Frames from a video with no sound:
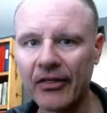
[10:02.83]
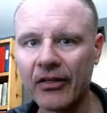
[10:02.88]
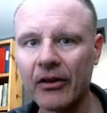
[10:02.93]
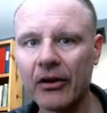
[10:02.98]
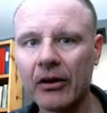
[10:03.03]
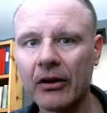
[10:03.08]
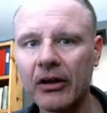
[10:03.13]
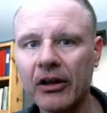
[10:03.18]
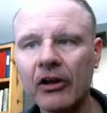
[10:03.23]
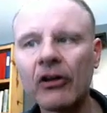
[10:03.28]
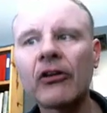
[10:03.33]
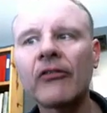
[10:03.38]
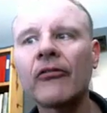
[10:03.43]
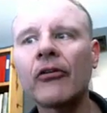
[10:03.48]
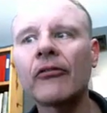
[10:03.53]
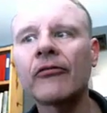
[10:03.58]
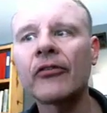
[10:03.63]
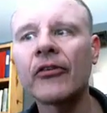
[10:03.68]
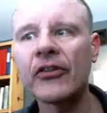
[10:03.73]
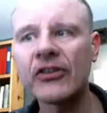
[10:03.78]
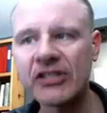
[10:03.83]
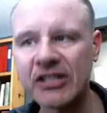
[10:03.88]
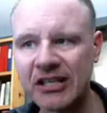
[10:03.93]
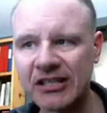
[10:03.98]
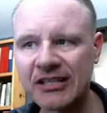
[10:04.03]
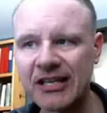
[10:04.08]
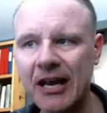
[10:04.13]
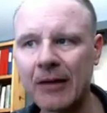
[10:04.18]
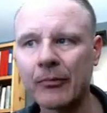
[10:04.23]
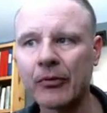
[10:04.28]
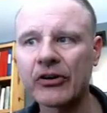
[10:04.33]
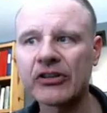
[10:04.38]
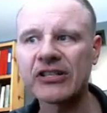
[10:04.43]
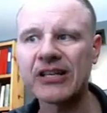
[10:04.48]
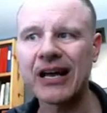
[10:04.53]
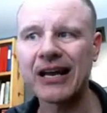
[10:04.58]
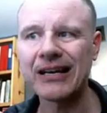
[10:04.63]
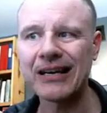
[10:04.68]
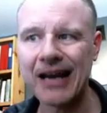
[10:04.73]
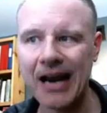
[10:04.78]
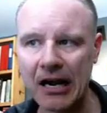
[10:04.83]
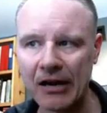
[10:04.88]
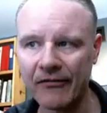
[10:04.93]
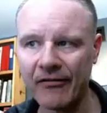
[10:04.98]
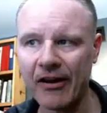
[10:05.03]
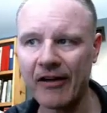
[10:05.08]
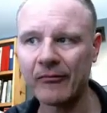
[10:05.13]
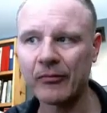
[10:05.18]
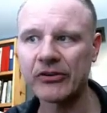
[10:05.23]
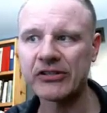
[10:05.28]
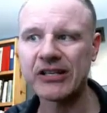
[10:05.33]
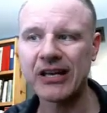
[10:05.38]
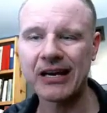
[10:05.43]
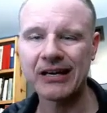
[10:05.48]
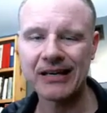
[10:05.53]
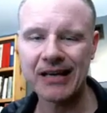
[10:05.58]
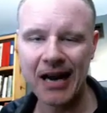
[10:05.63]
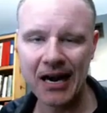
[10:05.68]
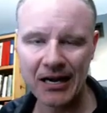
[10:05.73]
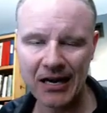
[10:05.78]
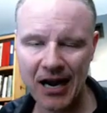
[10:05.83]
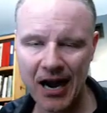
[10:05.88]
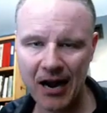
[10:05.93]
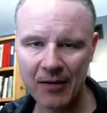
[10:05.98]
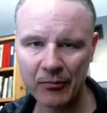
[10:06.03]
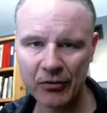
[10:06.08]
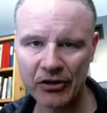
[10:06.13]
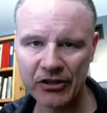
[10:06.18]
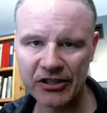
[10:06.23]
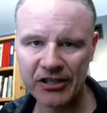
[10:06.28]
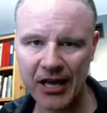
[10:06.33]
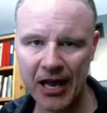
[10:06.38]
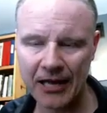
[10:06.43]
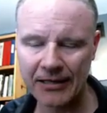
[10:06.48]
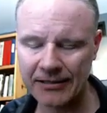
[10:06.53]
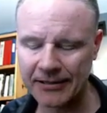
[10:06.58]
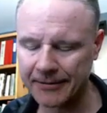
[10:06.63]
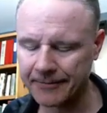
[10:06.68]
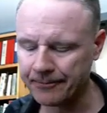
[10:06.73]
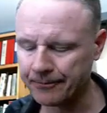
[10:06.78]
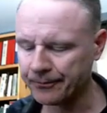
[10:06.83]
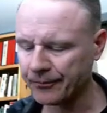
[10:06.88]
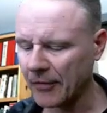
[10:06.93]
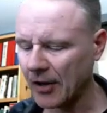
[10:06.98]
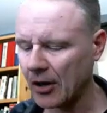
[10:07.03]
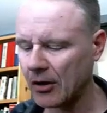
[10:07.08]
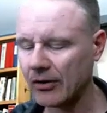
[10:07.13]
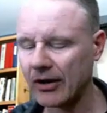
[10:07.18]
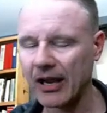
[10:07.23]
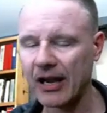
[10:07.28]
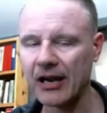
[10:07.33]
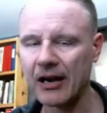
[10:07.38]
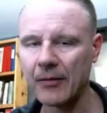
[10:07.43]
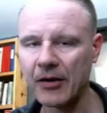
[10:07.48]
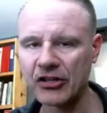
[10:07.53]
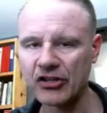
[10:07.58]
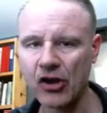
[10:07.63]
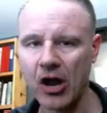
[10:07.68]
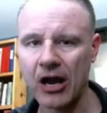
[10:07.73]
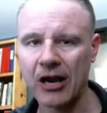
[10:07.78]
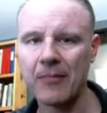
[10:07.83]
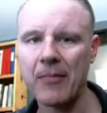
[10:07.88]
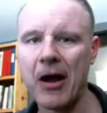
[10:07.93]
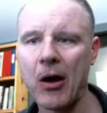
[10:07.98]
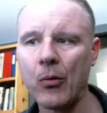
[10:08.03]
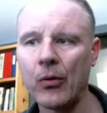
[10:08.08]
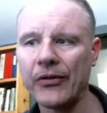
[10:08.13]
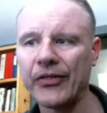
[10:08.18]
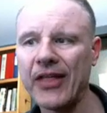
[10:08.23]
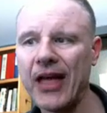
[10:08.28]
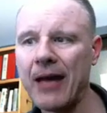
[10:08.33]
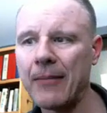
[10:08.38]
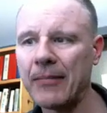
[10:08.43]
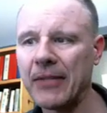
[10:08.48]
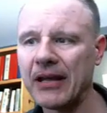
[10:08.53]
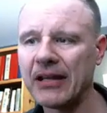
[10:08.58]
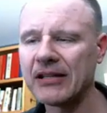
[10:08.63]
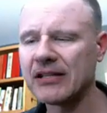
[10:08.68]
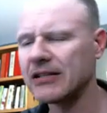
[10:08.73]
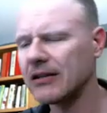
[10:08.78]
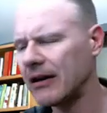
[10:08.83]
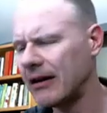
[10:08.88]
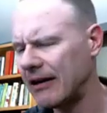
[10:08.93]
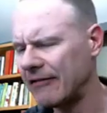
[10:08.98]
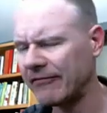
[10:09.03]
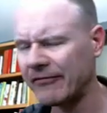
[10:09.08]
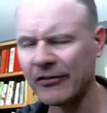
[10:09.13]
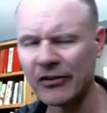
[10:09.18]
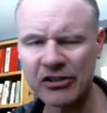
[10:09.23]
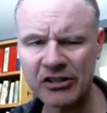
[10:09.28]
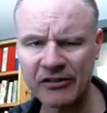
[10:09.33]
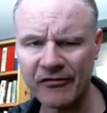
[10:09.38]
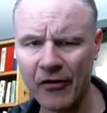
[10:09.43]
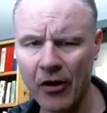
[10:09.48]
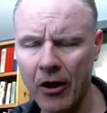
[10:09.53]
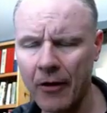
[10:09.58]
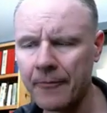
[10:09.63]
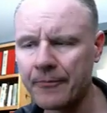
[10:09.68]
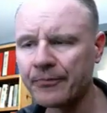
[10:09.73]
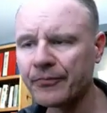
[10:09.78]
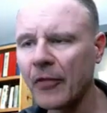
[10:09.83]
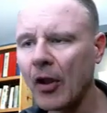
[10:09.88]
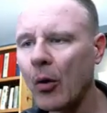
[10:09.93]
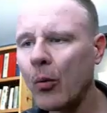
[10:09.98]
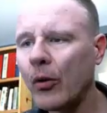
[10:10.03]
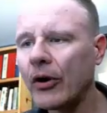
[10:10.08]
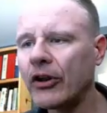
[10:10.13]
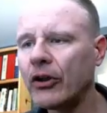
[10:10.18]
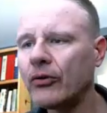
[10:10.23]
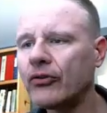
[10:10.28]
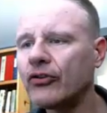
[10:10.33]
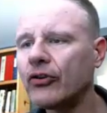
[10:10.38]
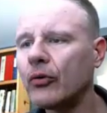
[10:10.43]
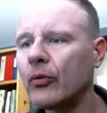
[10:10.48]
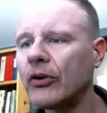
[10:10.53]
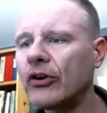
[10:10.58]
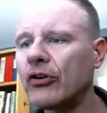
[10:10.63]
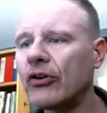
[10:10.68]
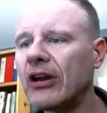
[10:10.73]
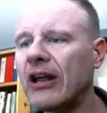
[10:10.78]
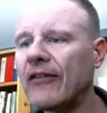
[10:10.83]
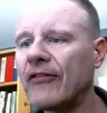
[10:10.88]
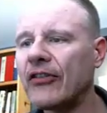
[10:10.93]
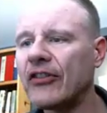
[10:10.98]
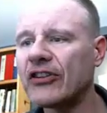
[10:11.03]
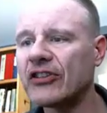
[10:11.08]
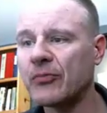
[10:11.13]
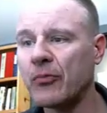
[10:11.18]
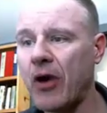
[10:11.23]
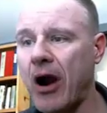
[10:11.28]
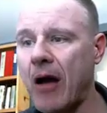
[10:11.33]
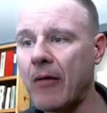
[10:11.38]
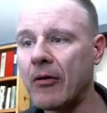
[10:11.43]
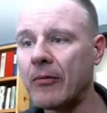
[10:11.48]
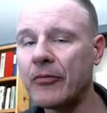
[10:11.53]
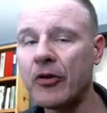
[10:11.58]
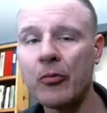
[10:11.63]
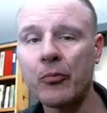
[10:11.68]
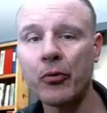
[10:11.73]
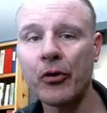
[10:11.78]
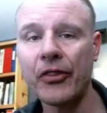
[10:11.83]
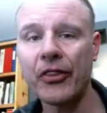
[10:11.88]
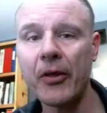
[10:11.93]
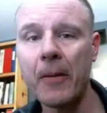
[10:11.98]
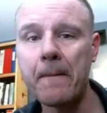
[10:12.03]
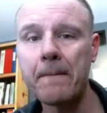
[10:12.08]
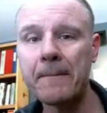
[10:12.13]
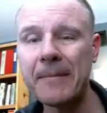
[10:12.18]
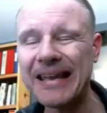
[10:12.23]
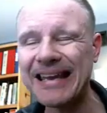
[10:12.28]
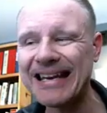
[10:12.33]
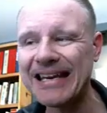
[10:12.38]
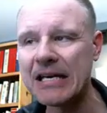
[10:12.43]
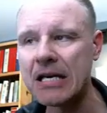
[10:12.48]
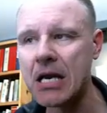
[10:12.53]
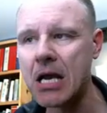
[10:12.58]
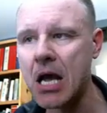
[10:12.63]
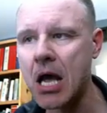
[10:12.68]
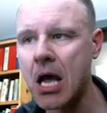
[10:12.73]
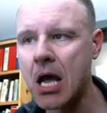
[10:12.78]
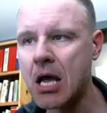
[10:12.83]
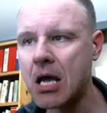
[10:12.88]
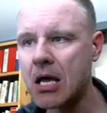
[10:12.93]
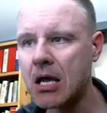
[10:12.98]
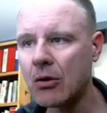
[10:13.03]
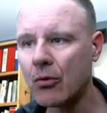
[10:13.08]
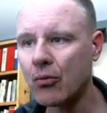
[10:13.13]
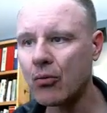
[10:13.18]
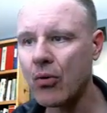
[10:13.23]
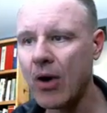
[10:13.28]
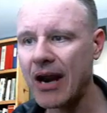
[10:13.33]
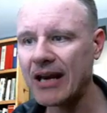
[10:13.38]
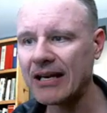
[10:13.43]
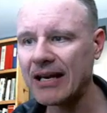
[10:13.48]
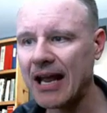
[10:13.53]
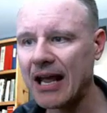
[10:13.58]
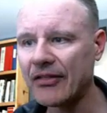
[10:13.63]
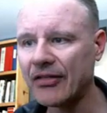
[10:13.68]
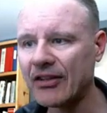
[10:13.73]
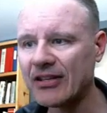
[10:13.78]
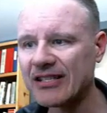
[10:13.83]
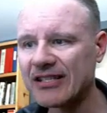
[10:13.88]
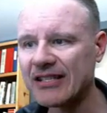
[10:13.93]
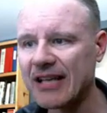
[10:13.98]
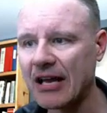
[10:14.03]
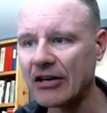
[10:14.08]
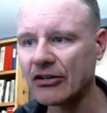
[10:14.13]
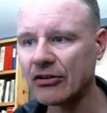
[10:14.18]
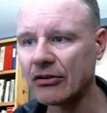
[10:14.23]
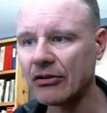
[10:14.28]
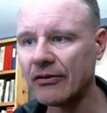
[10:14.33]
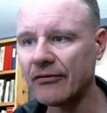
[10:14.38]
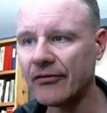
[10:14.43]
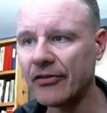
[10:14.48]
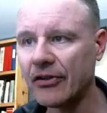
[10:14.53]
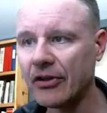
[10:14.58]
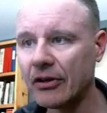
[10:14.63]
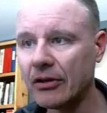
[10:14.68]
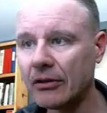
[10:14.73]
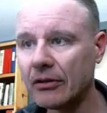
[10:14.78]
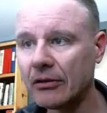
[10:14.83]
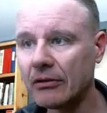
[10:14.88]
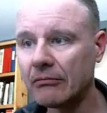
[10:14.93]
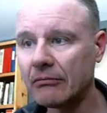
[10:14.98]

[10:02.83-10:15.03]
the interval for the 68%, 95%, and 99%. Okay, and I'm going to talk about what that means. All right, first of all, what you do when you're given this problem, you put the mean right at the center of the